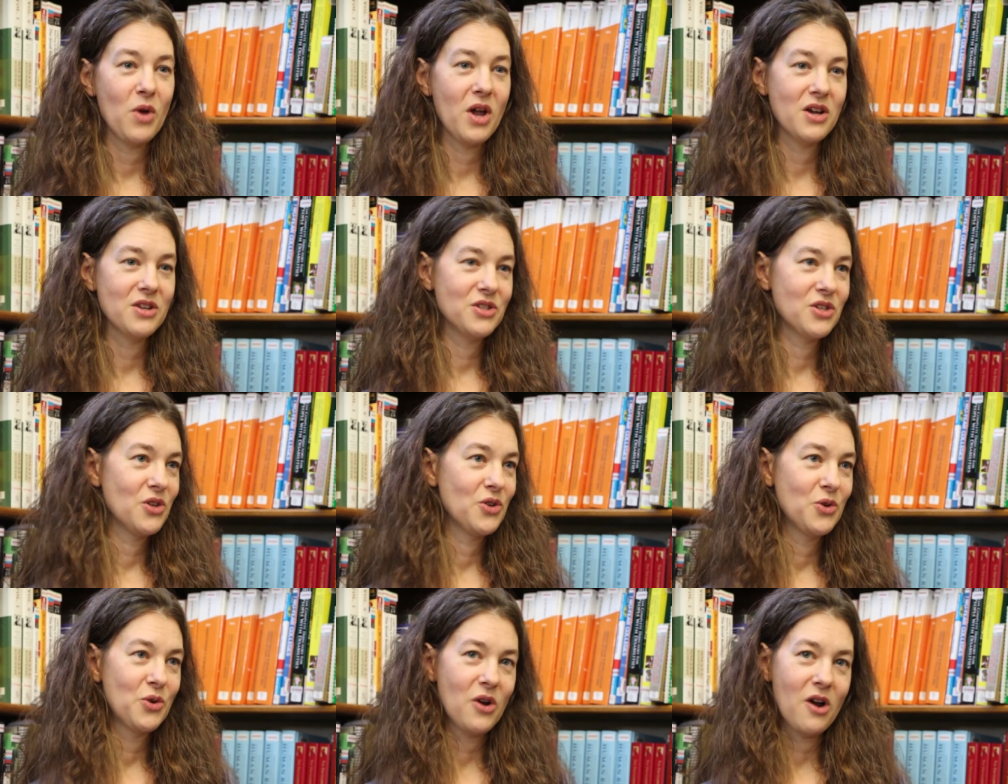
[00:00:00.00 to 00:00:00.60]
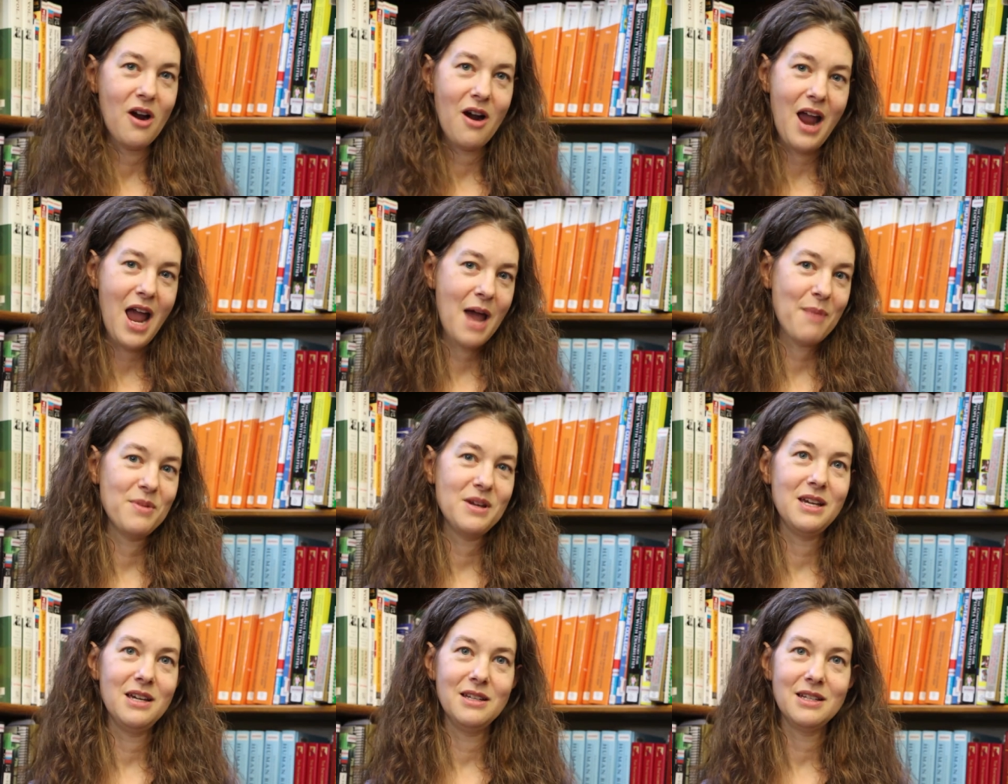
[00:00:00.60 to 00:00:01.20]
We also are
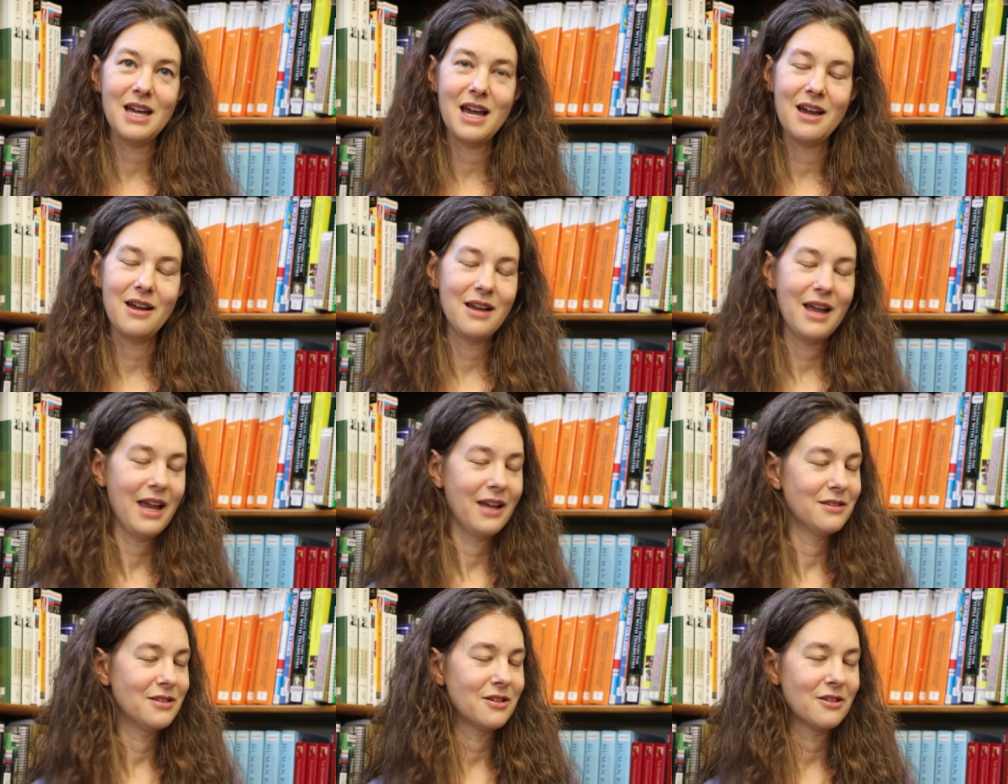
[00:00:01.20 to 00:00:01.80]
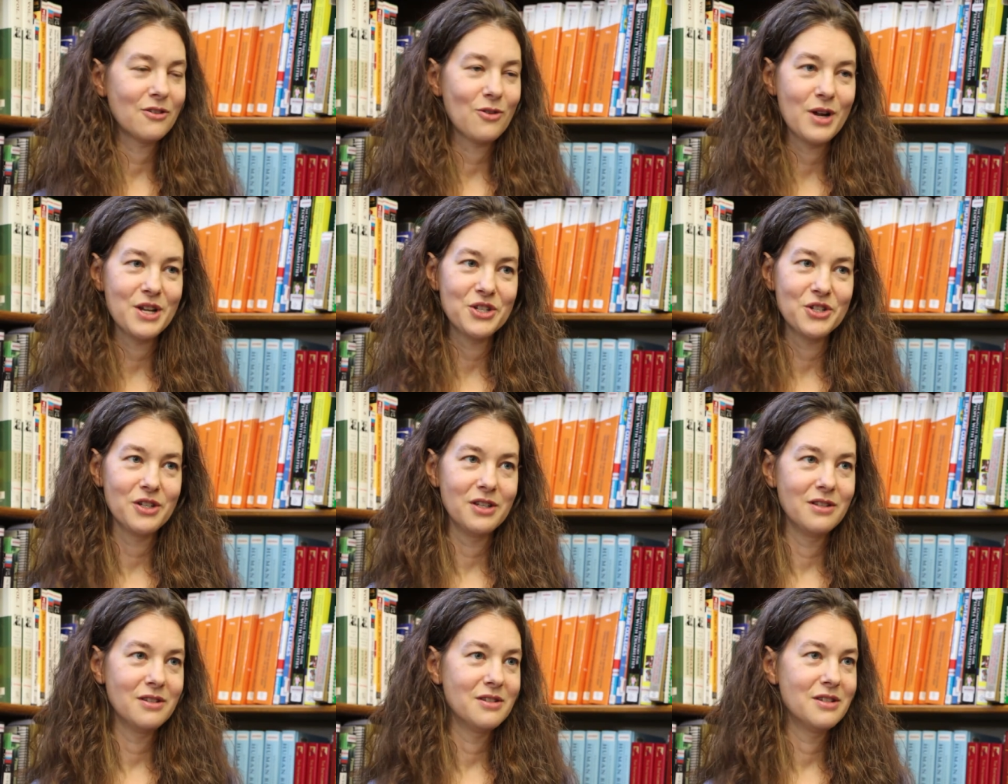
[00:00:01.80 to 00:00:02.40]
happy to answer
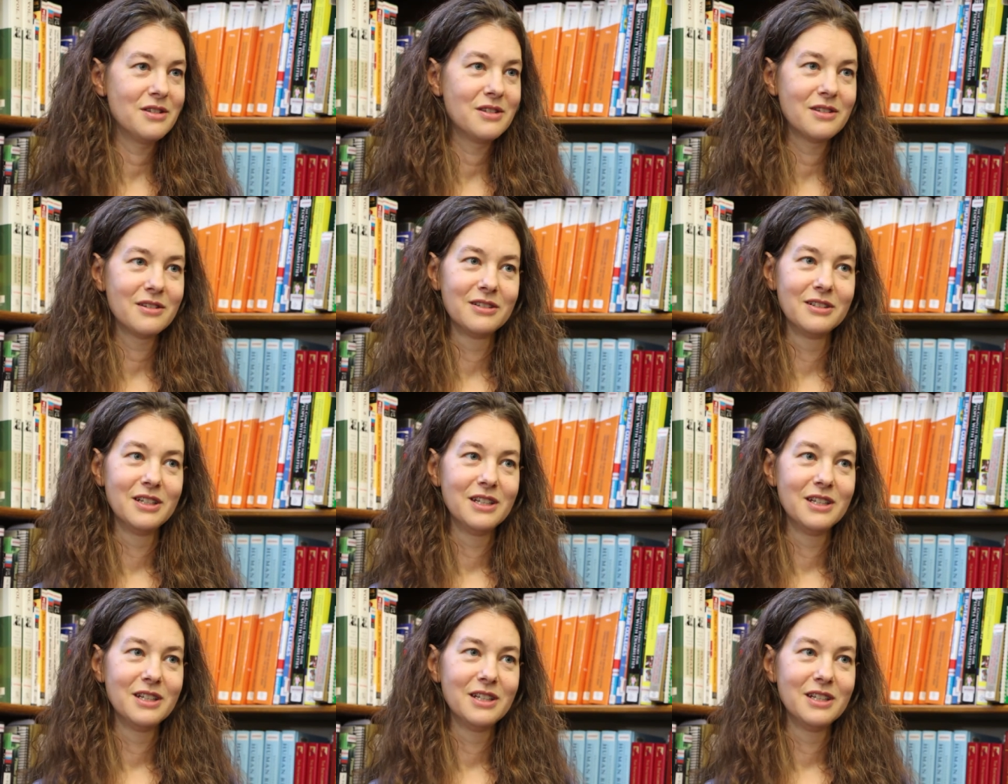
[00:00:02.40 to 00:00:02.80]
questions